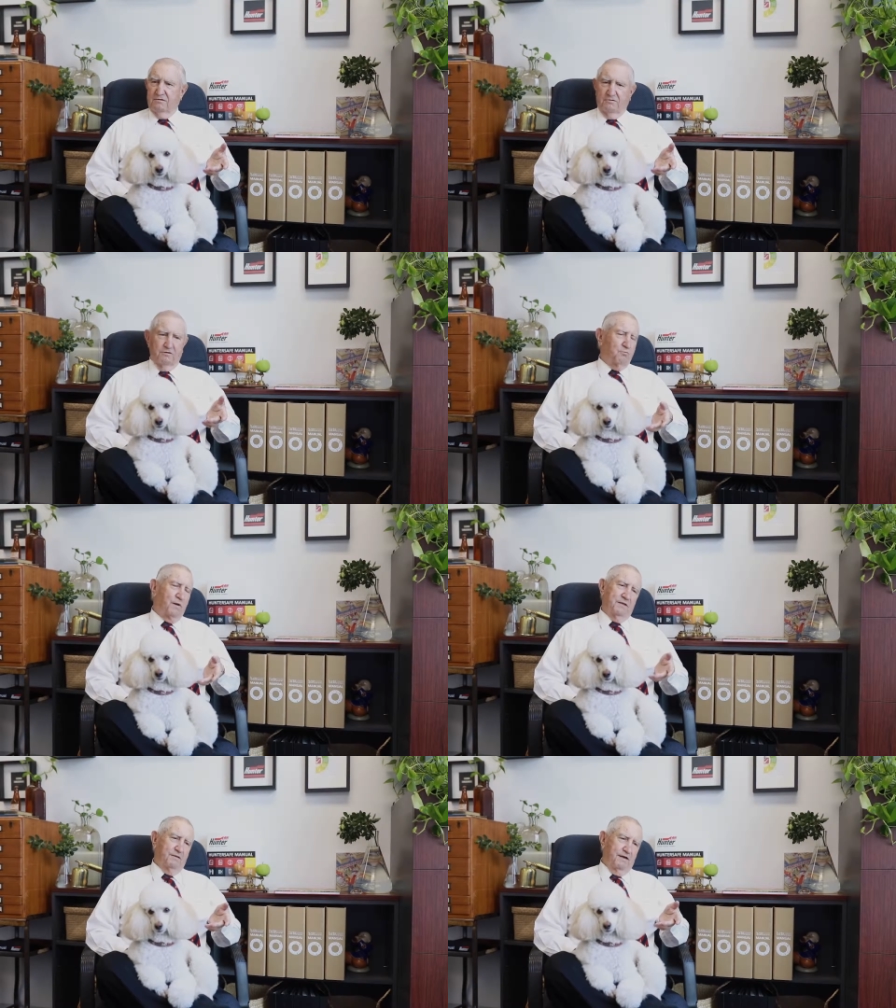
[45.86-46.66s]
just
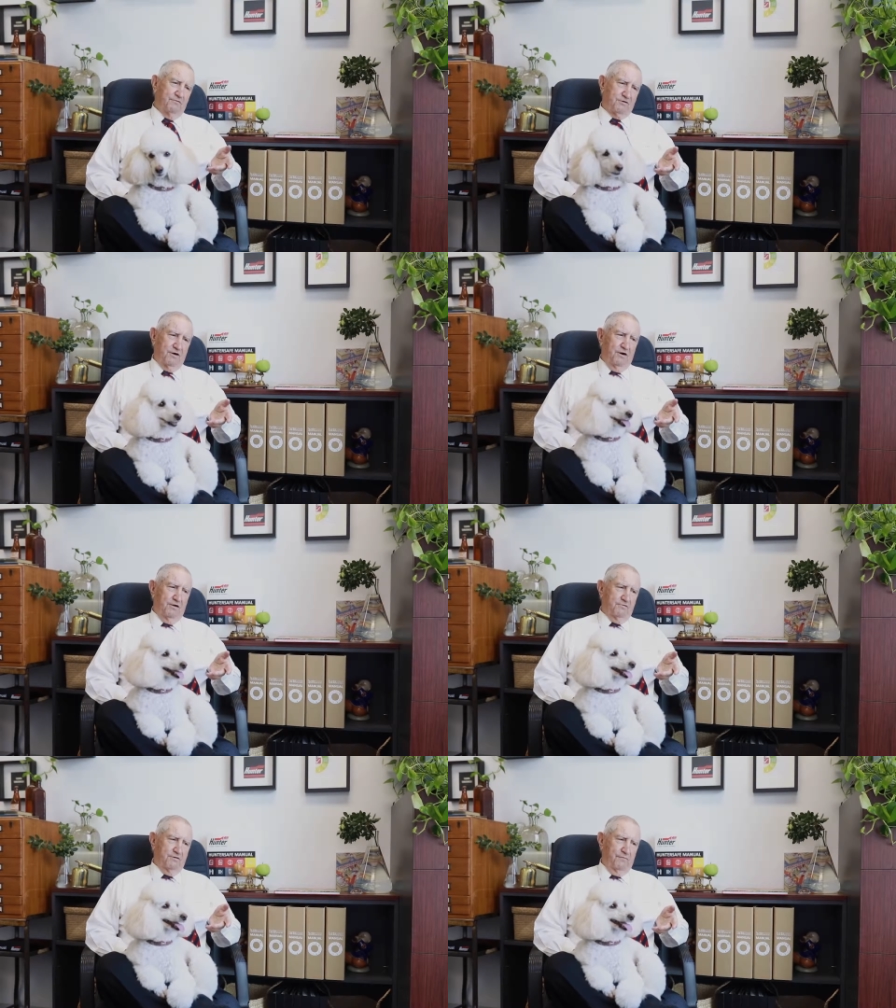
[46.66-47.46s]
one of those
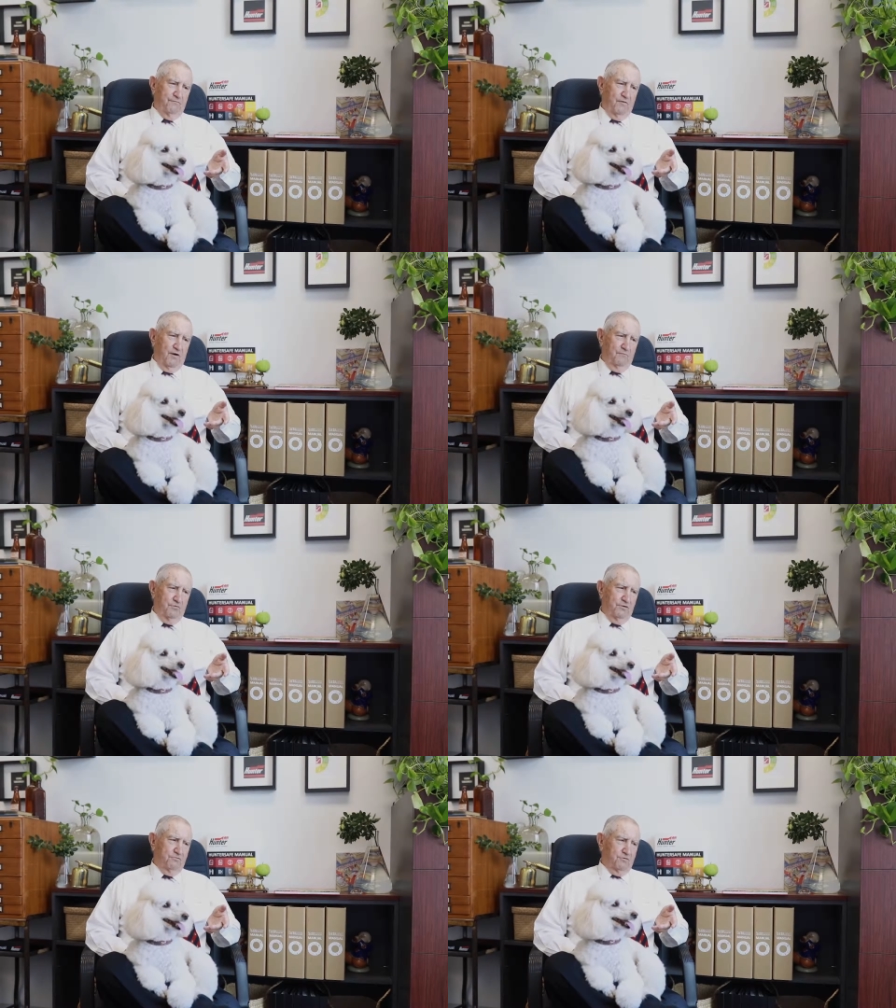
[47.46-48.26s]
guys, and I've, I've
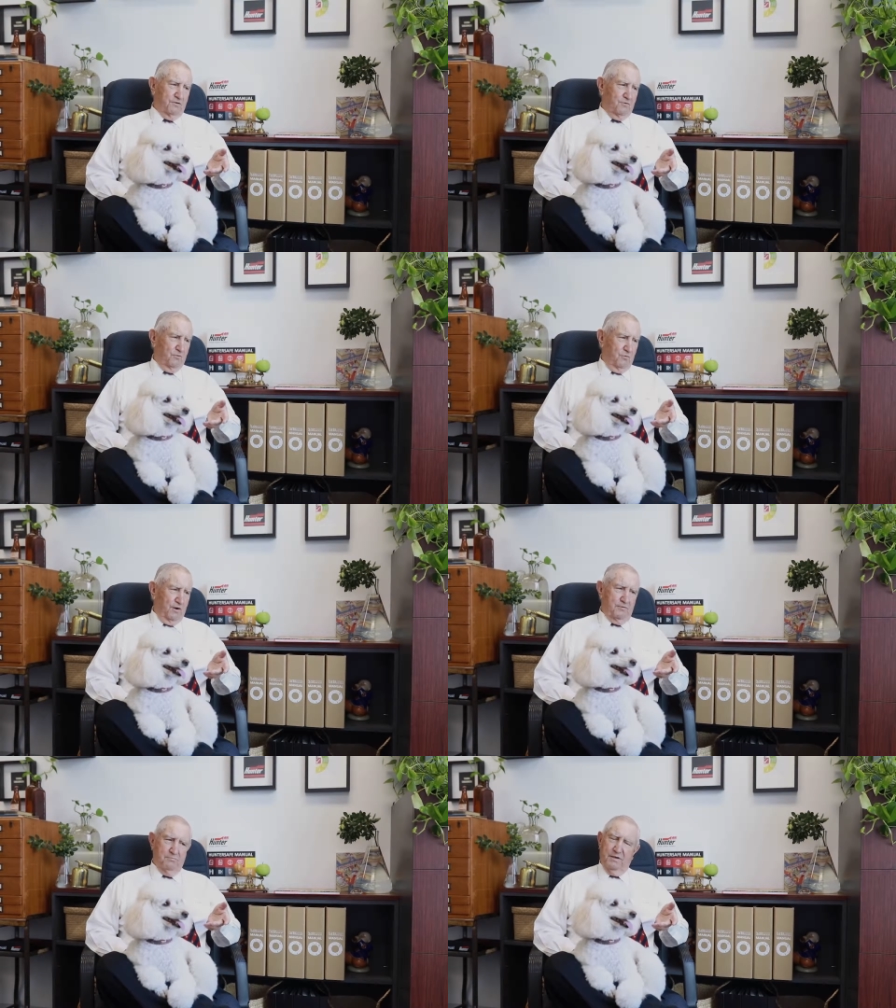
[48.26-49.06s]
used the
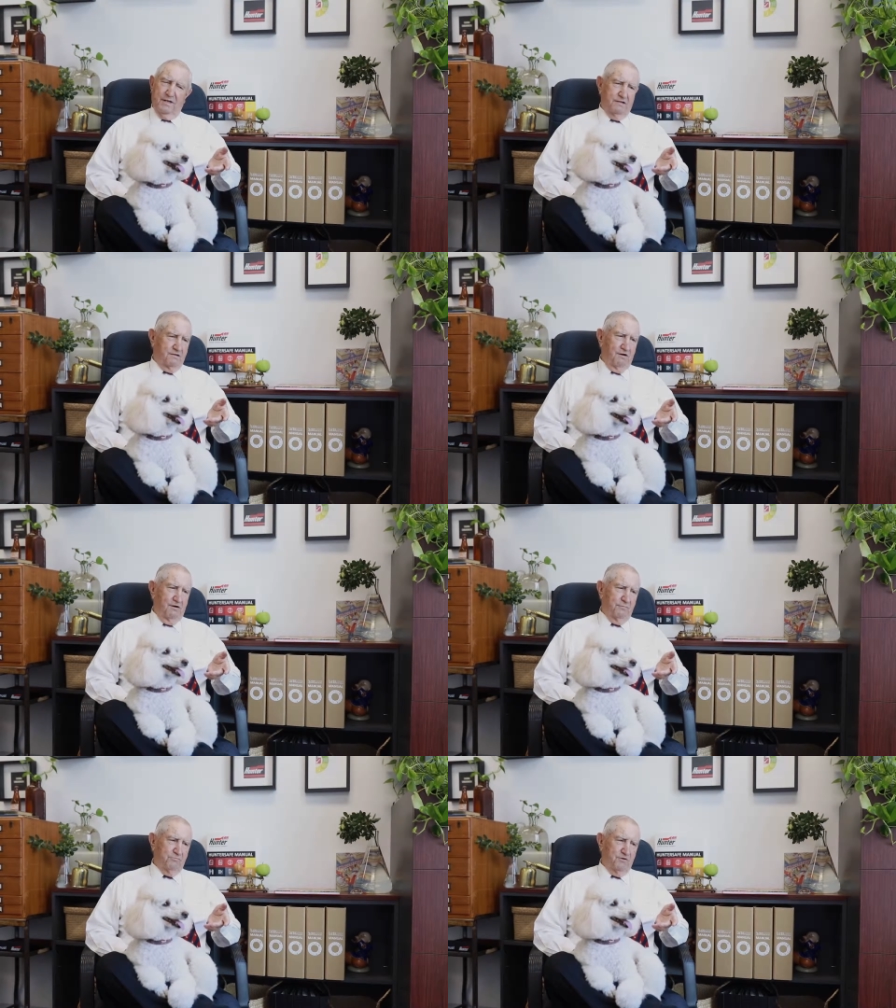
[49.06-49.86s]
quote many
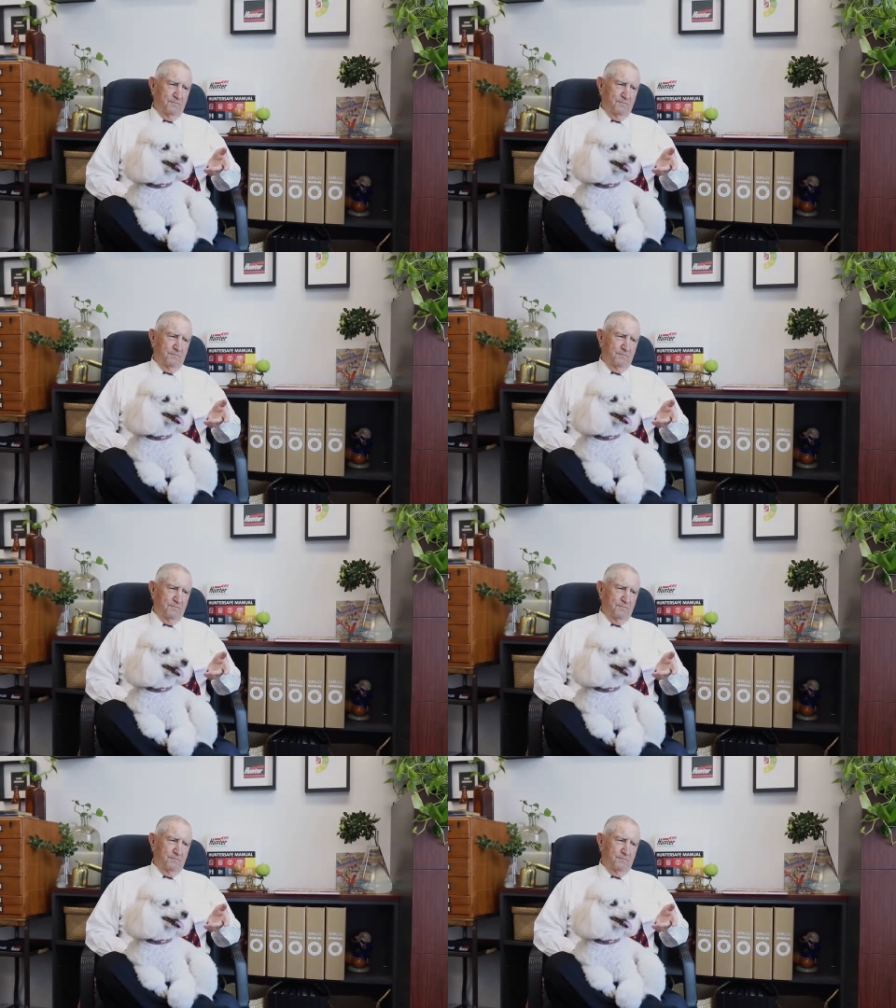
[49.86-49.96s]
times,